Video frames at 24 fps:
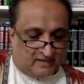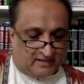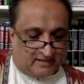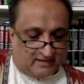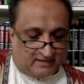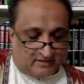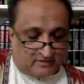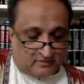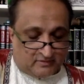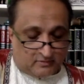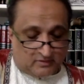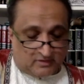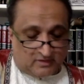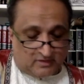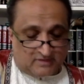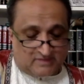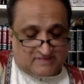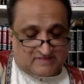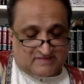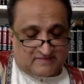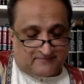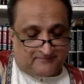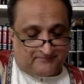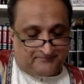In other
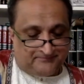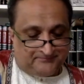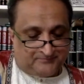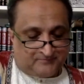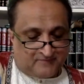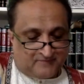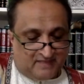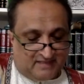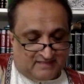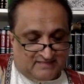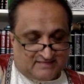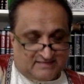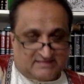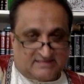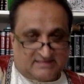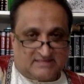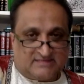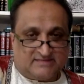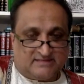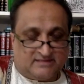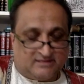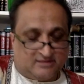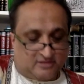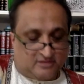words,
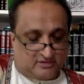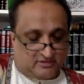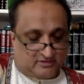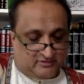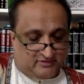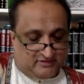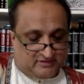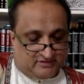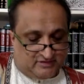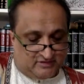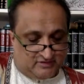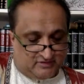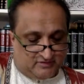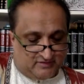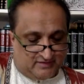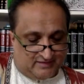existence in concreto